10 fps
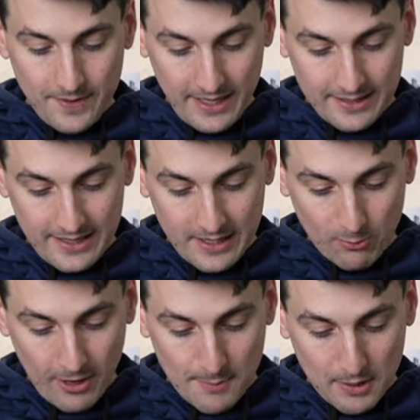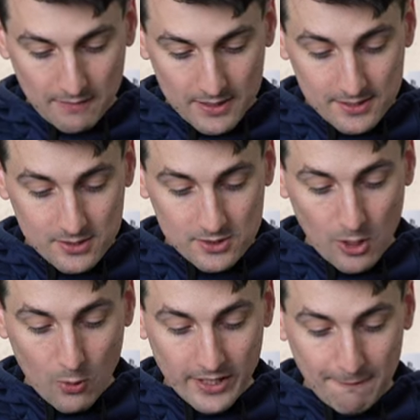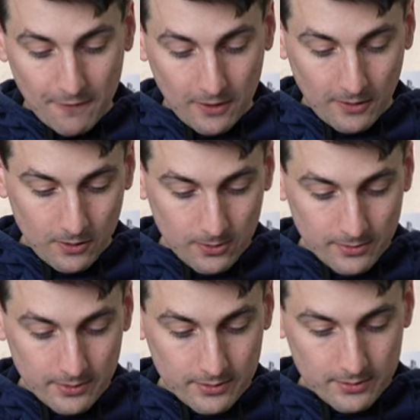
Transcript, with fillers: And then right above us, Sony phone,